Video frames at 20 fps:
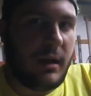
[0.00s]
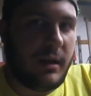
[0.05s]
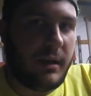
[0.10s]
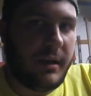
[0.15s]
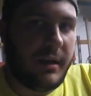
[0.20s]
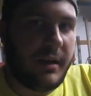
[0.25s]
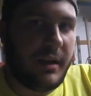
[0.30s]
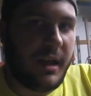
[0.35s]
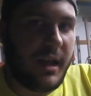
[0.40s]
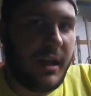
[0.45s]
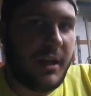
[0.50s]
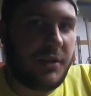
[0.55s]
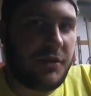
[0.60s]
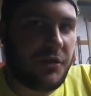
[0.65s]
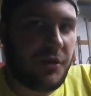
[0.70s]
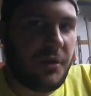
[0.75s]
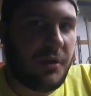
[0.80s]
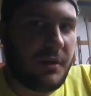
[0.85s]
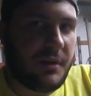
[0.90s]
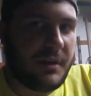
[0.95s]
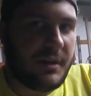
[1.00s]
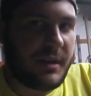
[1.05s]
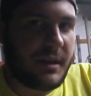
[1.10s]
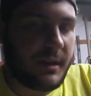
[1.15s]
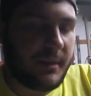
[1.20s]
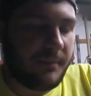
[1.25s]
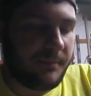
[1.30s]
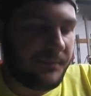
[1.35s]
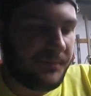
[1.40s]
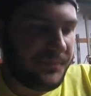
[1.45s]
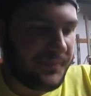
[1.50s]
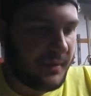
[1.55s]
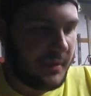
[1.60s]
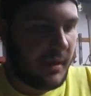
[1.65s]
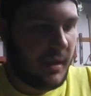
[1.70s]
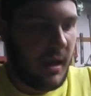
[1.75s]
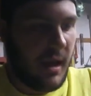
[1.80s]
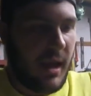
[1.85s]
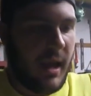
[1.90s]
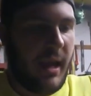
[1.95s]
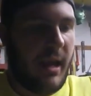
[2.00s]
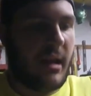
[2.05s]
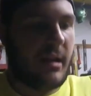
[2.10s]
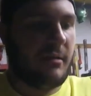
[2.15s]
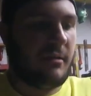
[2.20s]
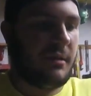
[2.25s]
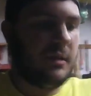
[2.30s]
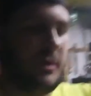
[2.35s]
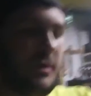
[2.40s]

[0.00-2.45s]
engage all the time. And